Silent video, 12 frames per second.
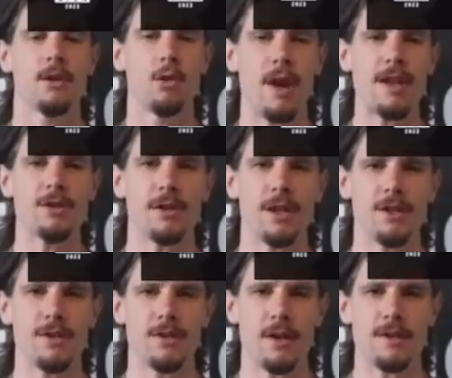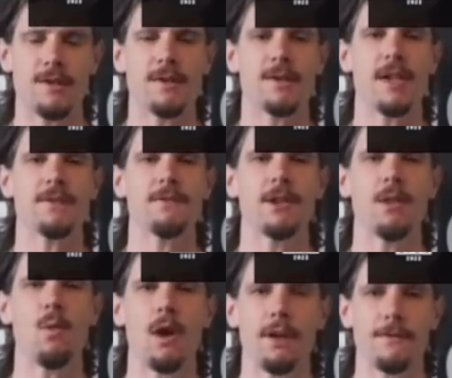Congratulations on successfully
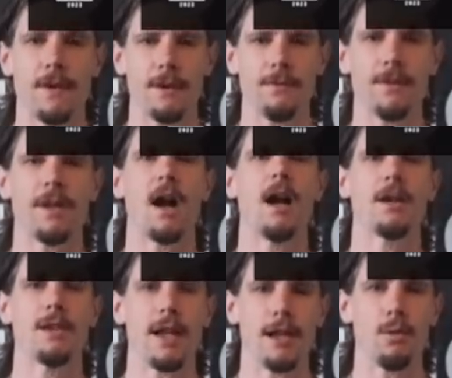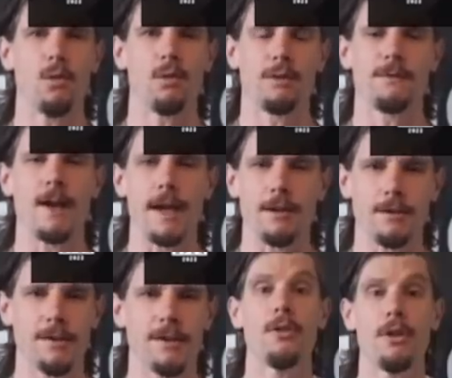qualifying for the online
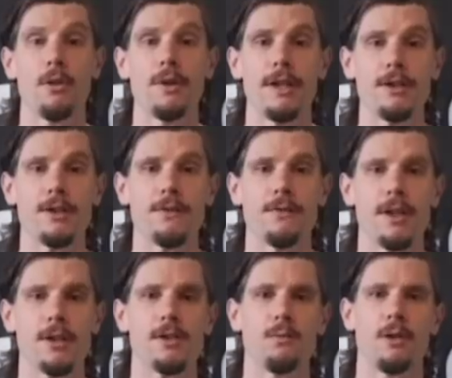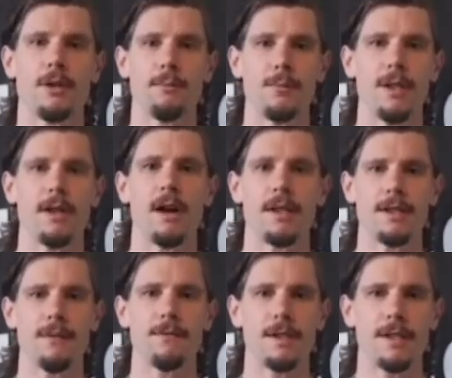quarterfinals. Although each division will compete on
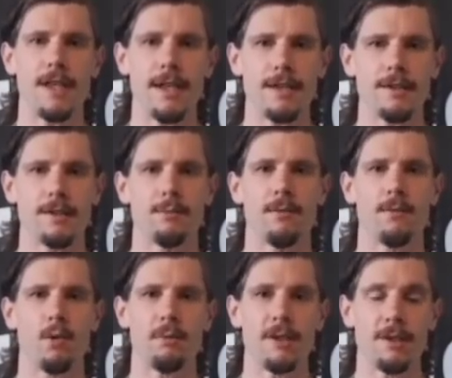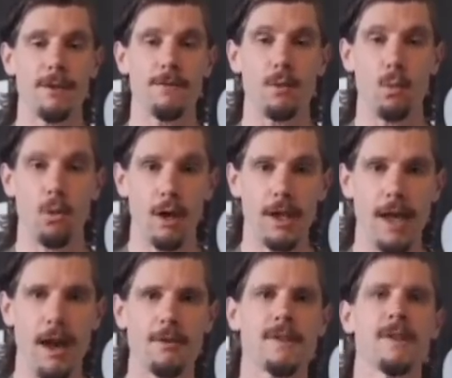different dates, performing different
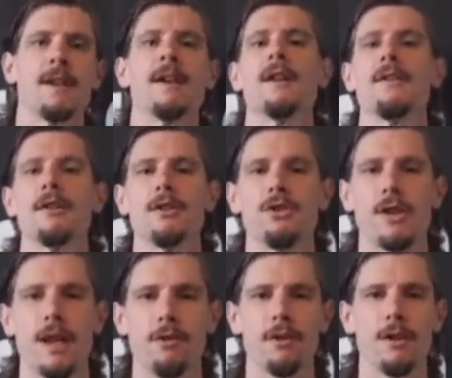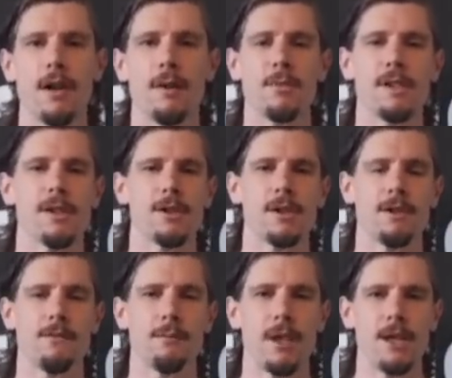workouts, the general competition
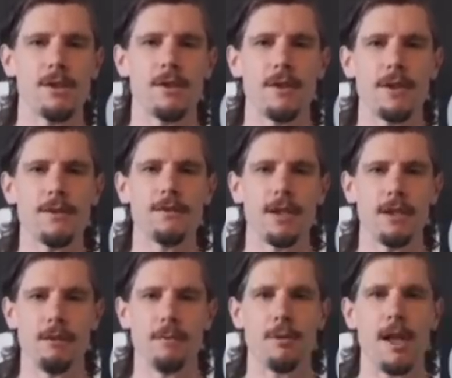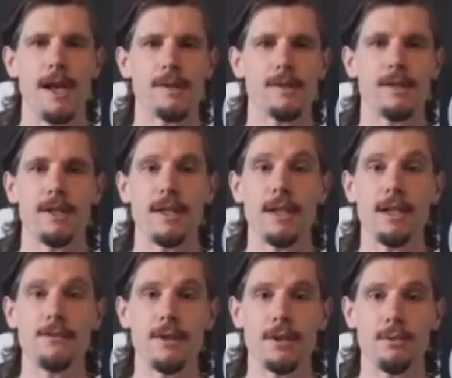information in this video applies to the
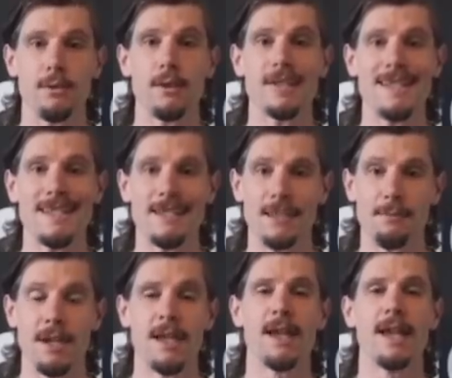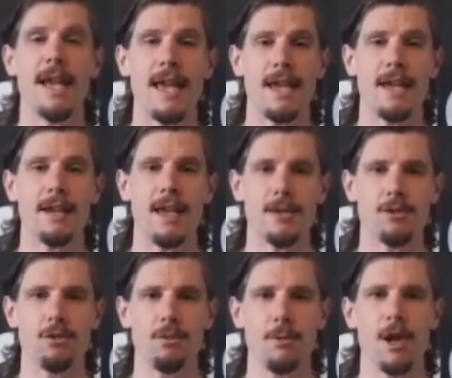individual, team, and age group